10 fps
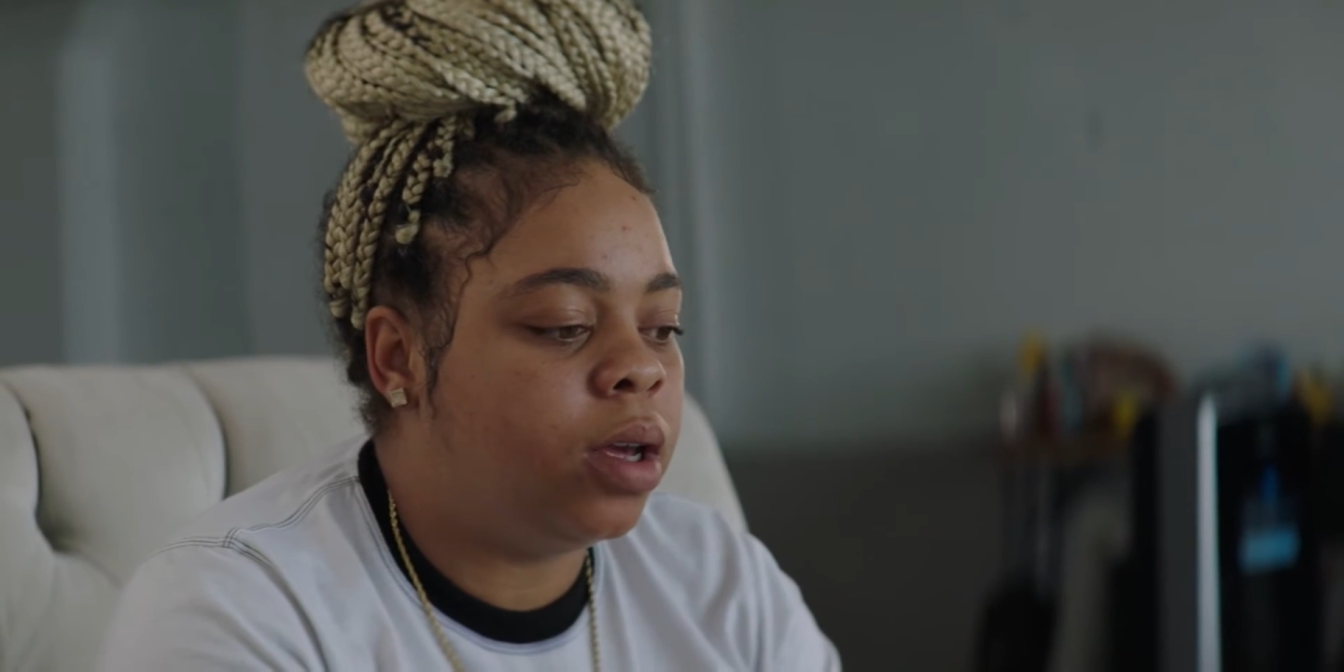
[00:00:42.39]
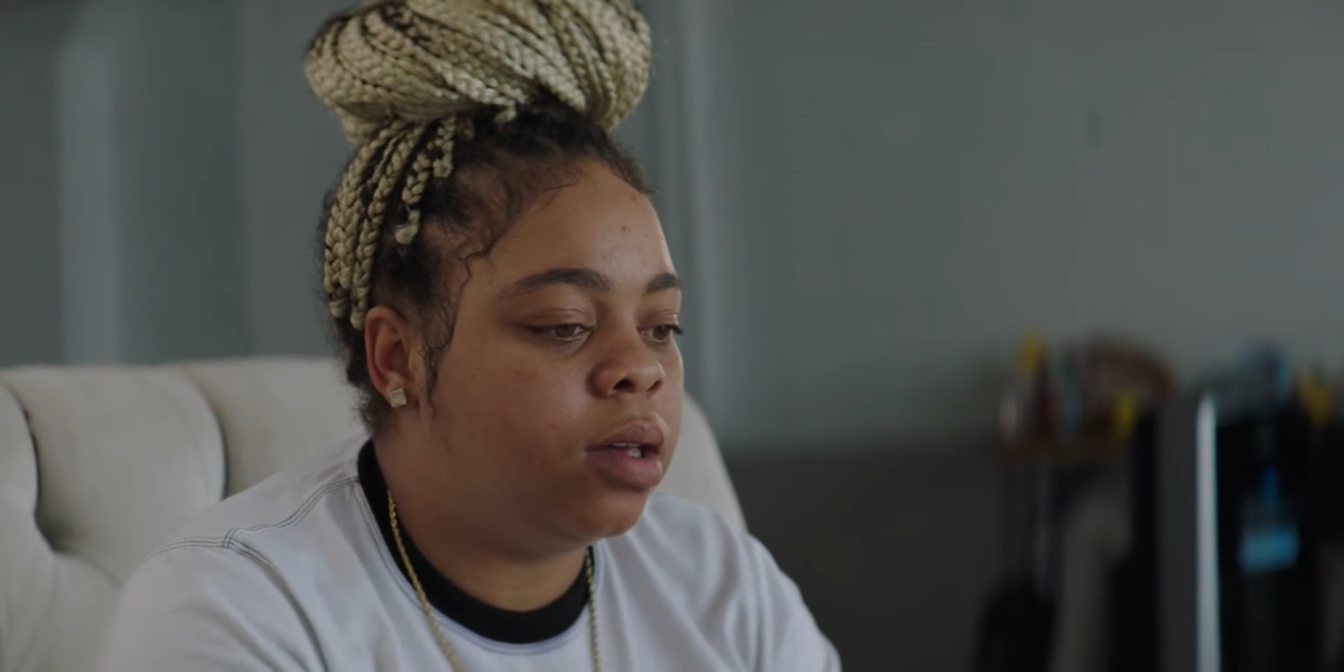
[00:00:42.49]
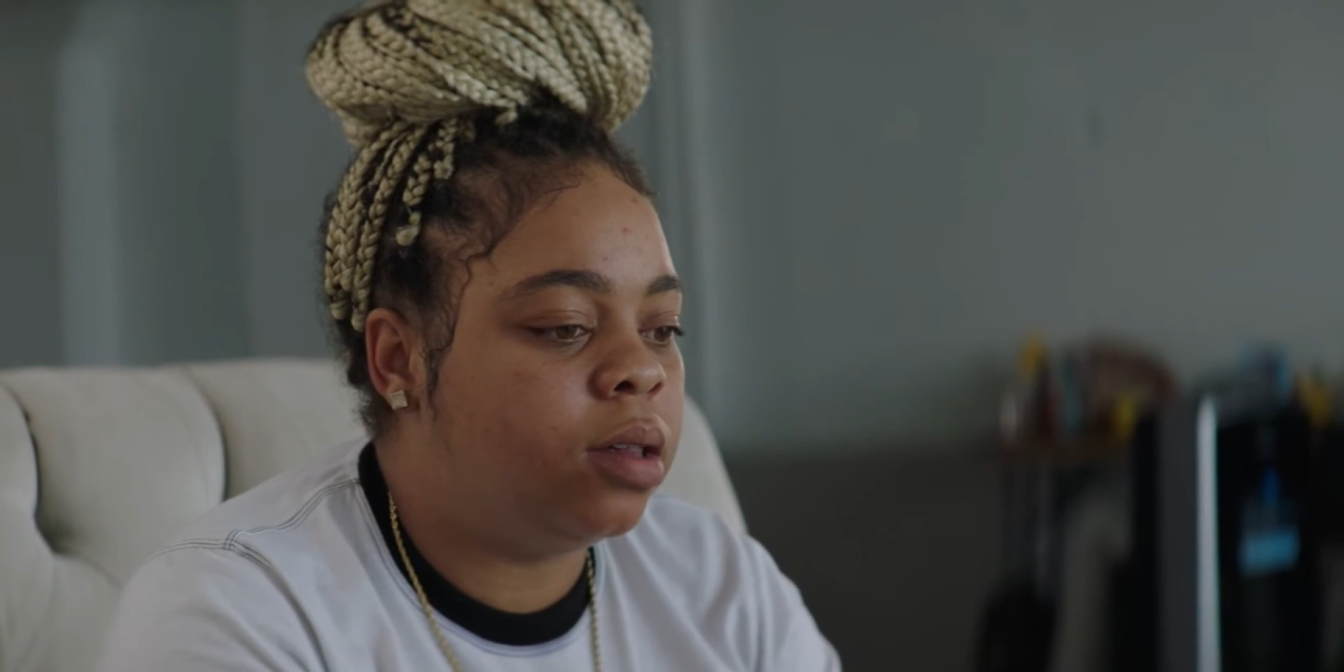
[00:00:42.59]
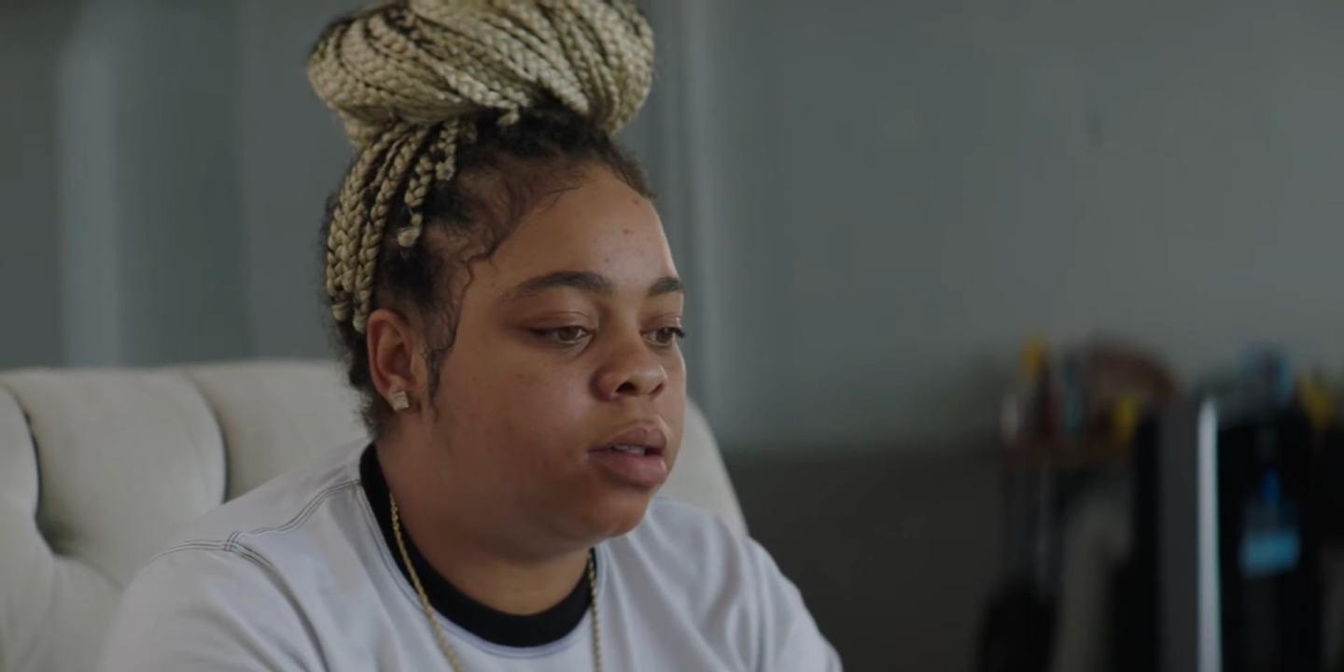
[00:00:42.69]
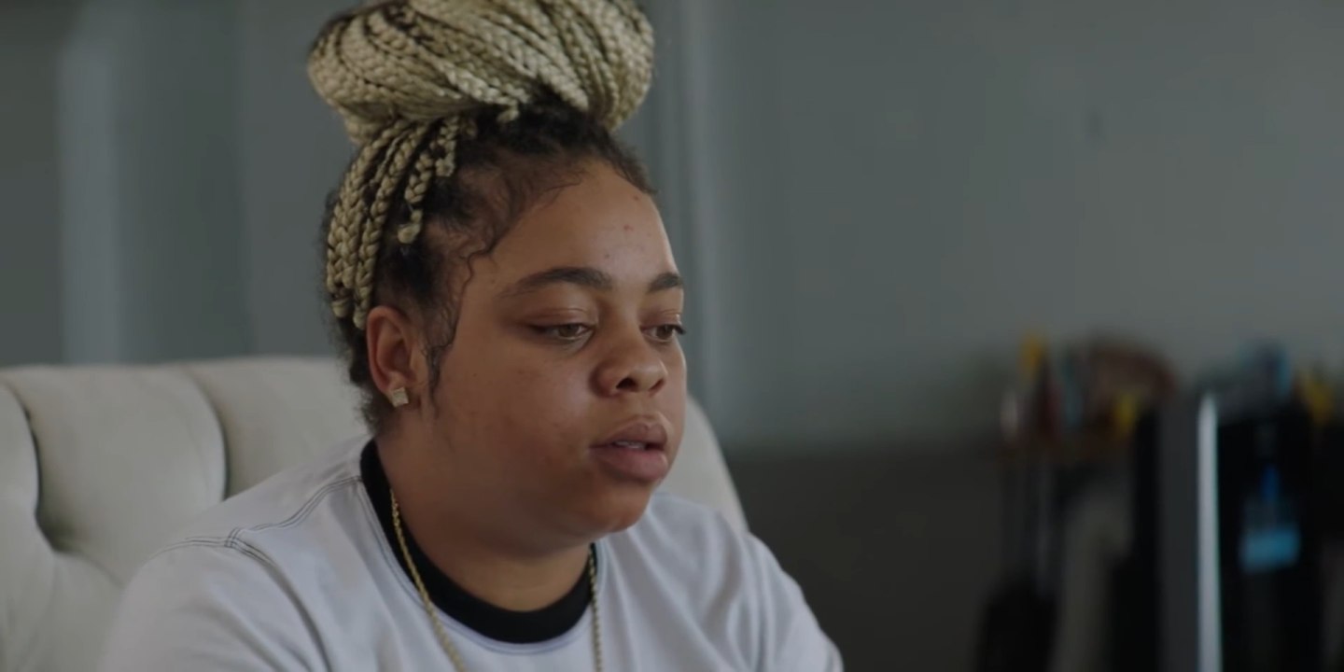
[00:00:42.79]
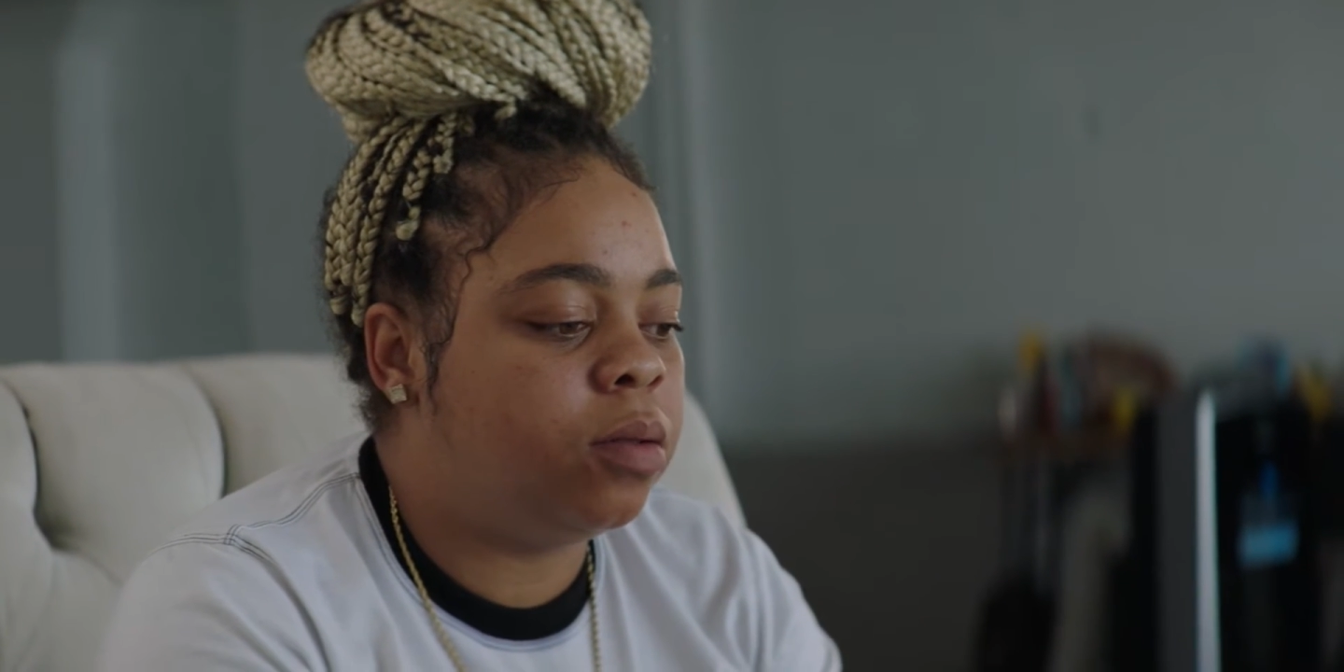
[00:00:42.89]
is